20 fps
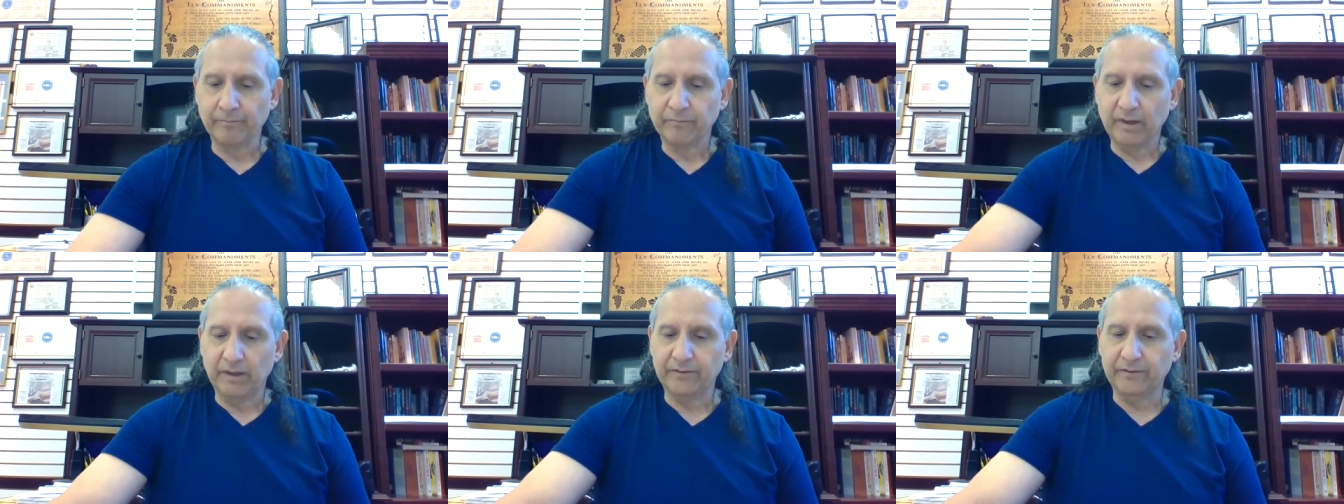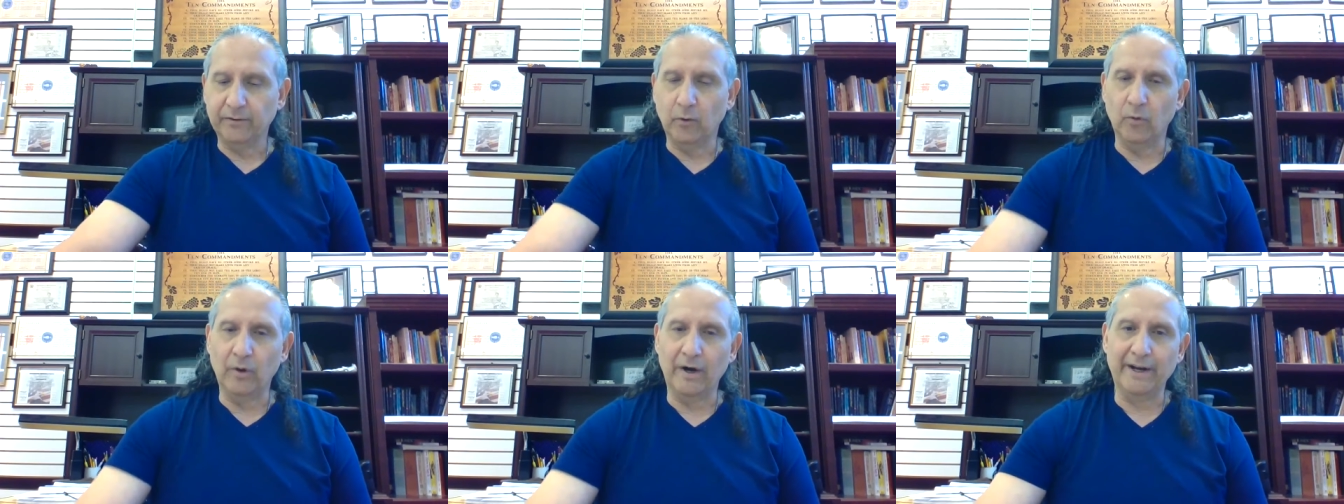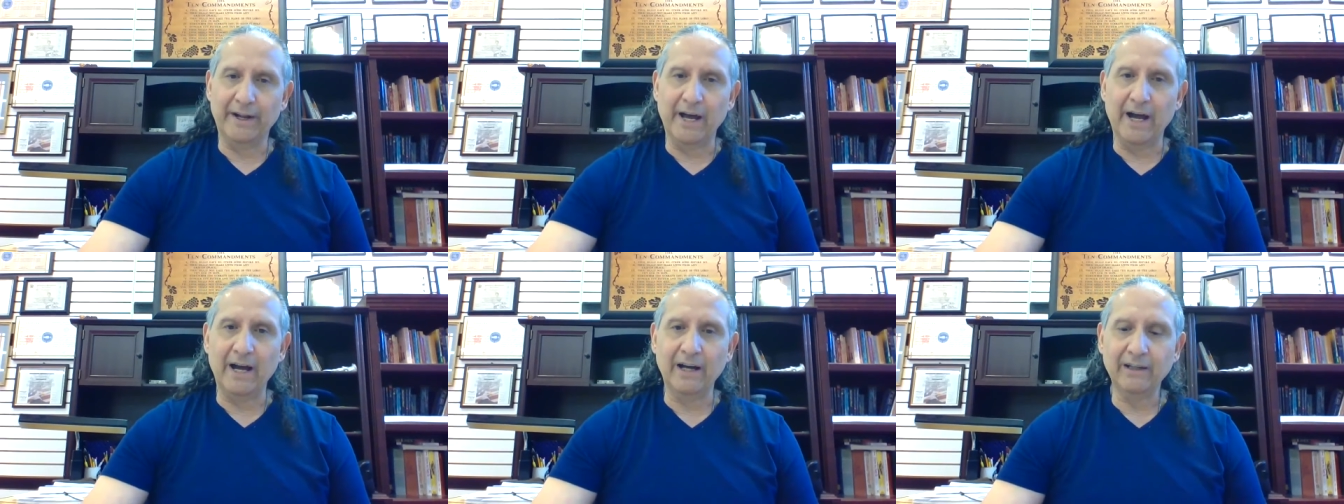So
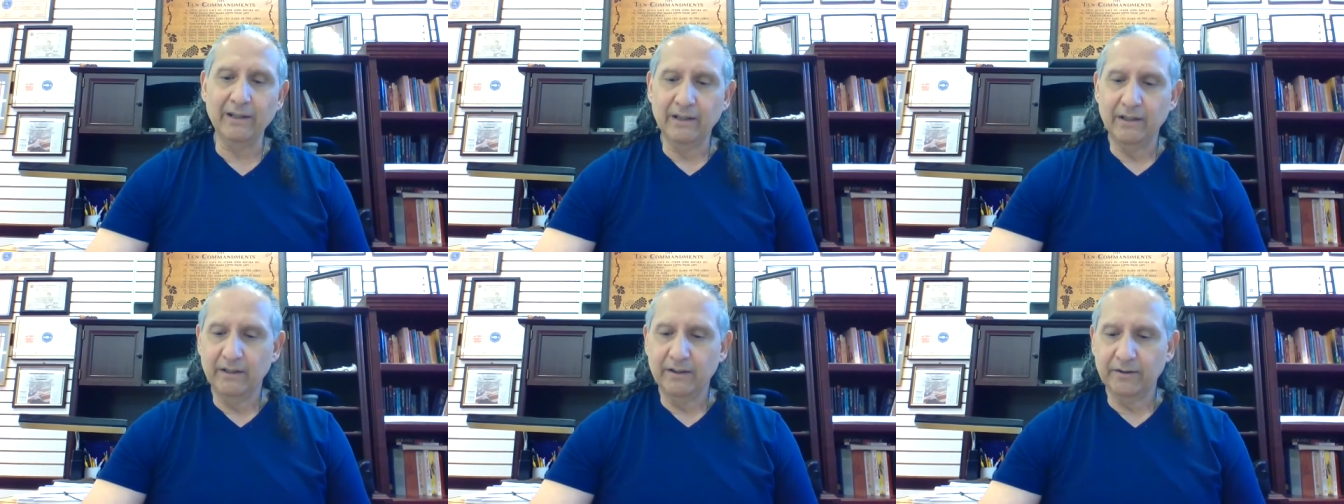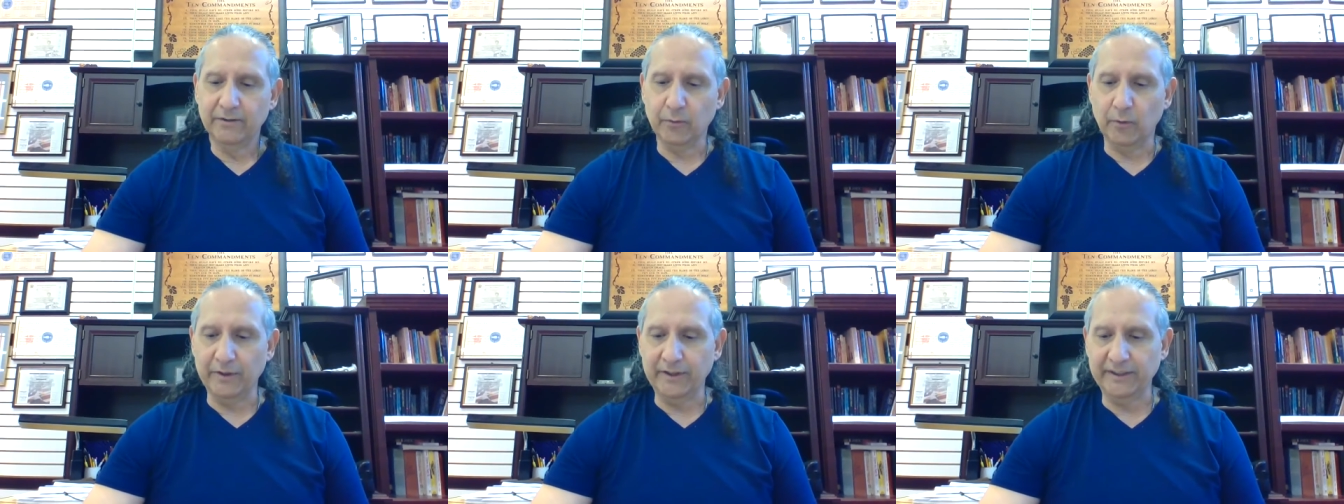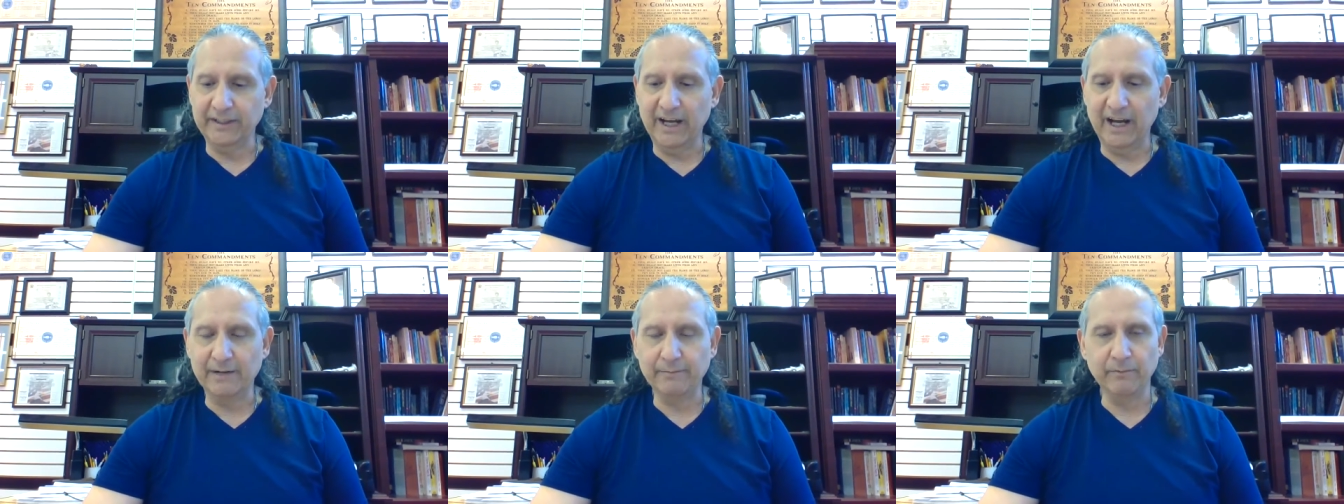Wadang
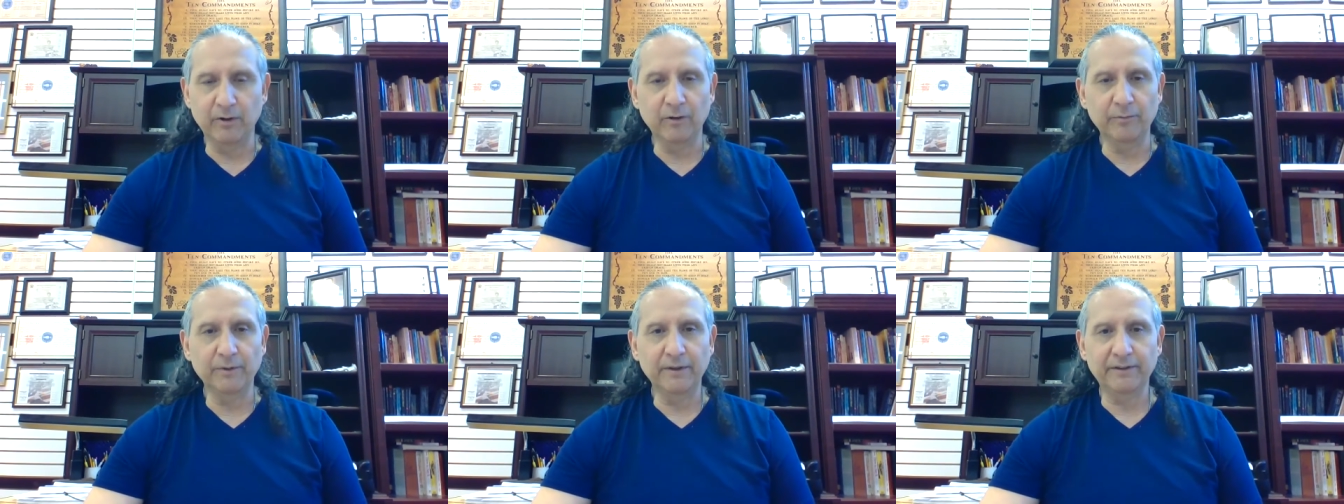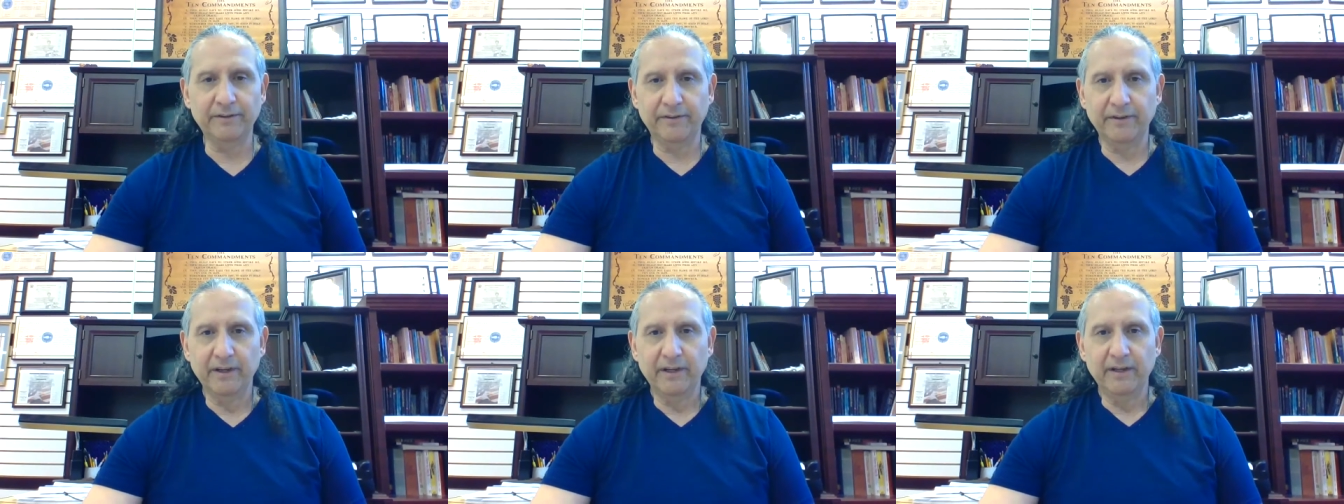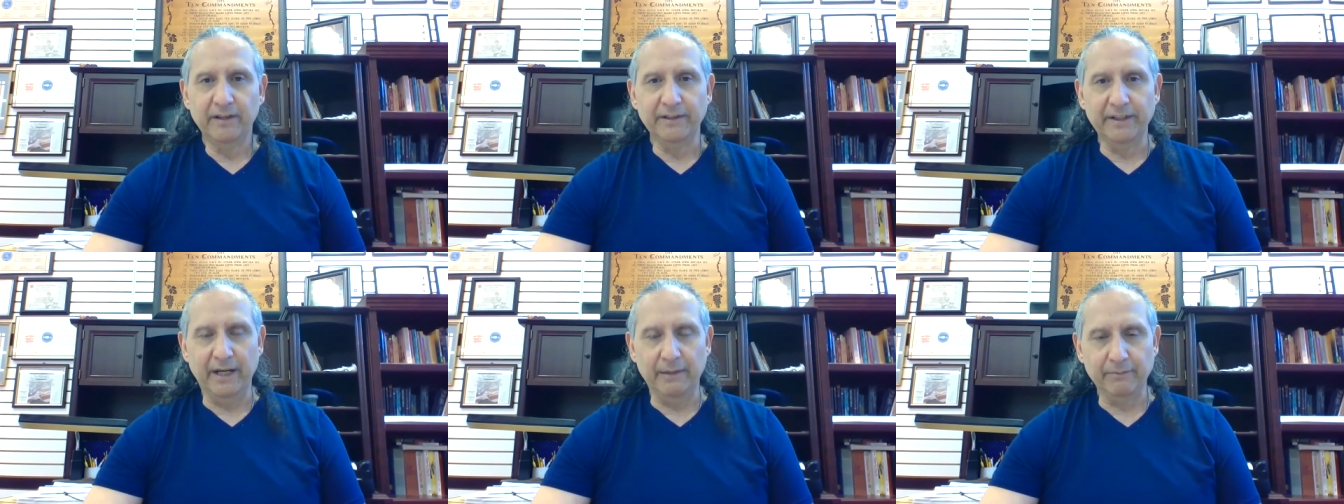29 movements,
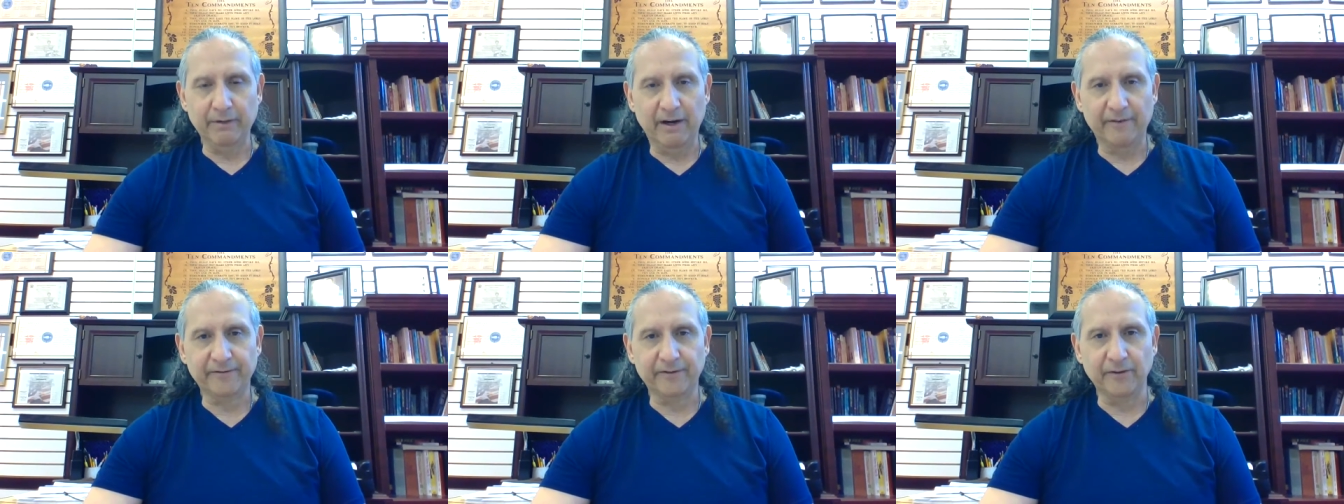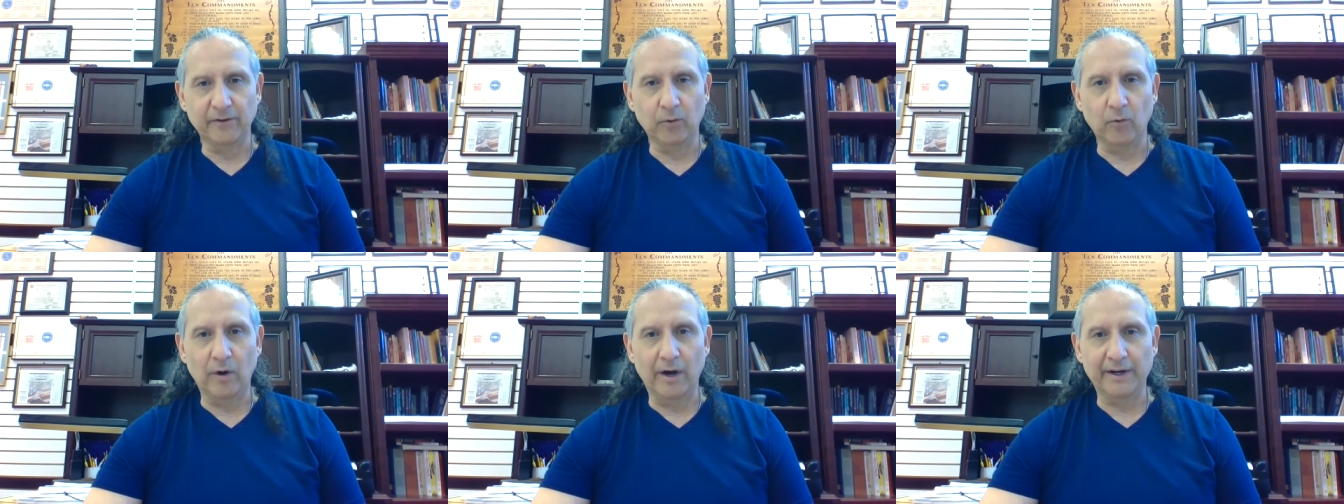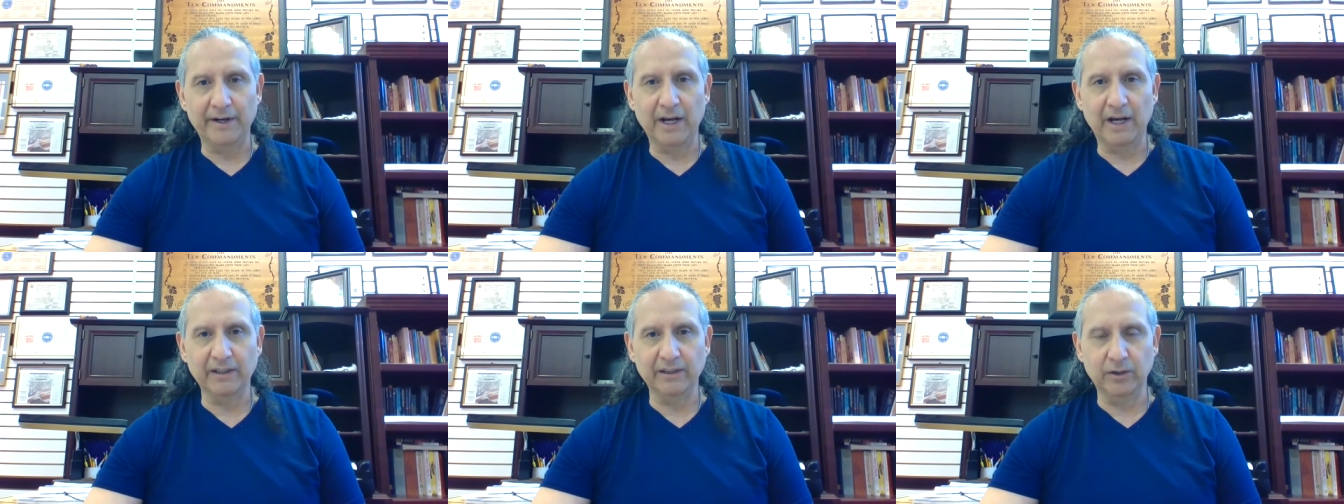named after the
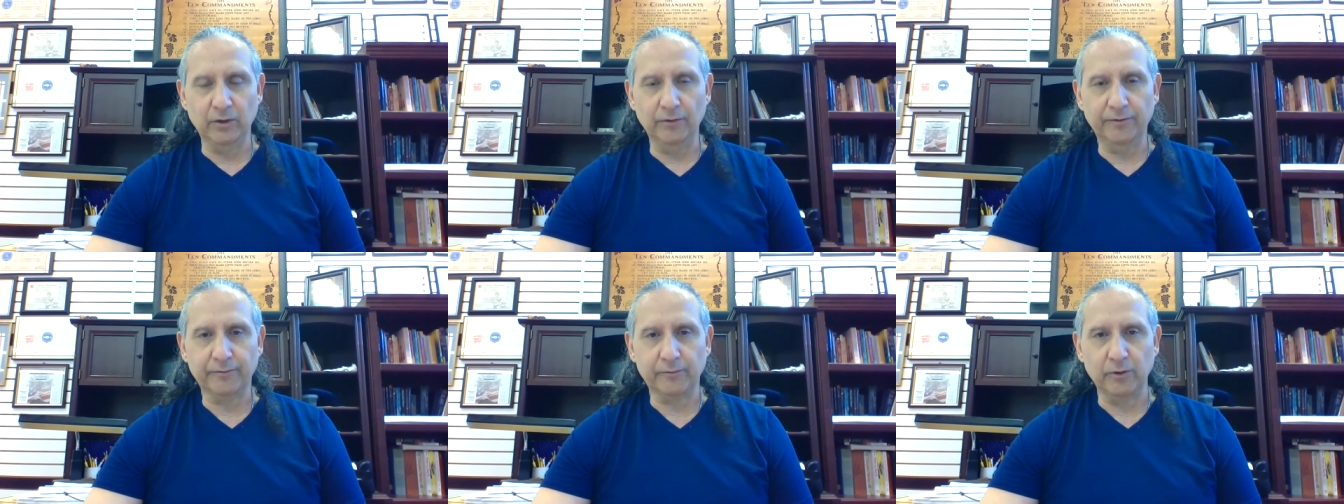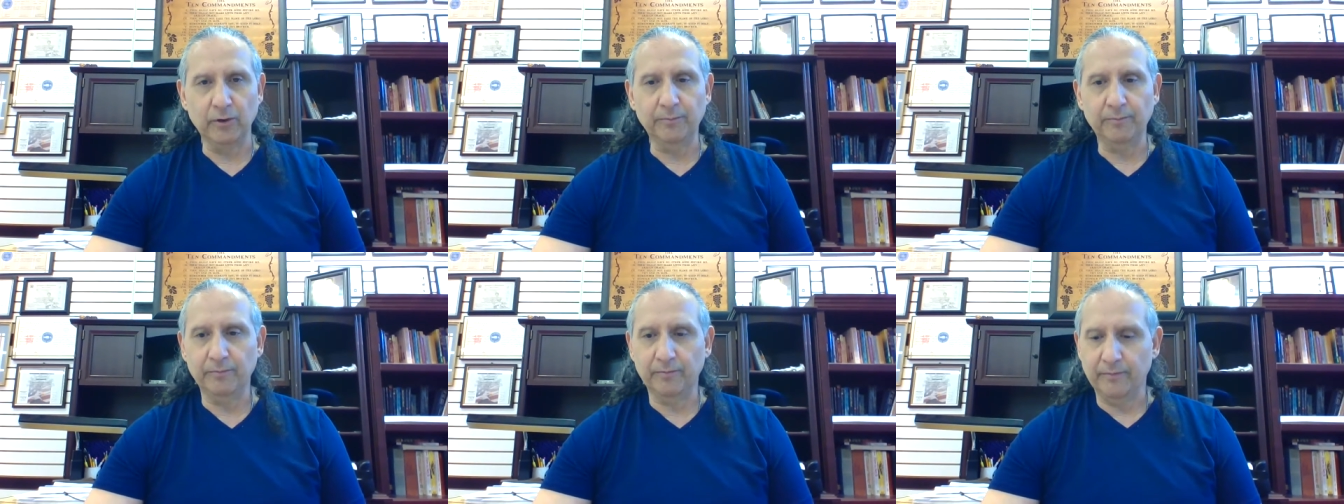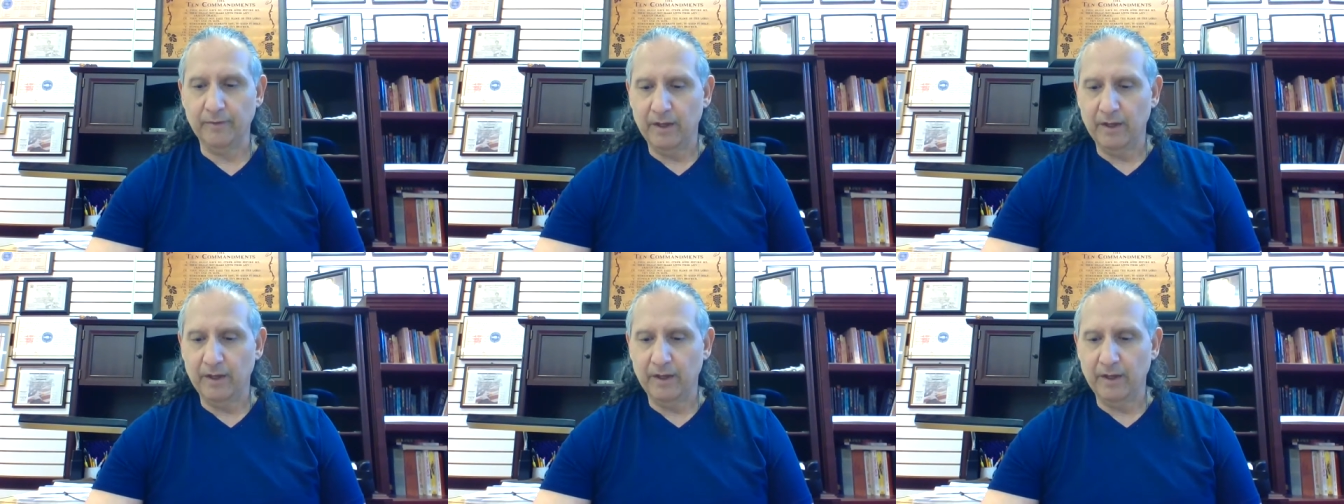Hwarang youth group,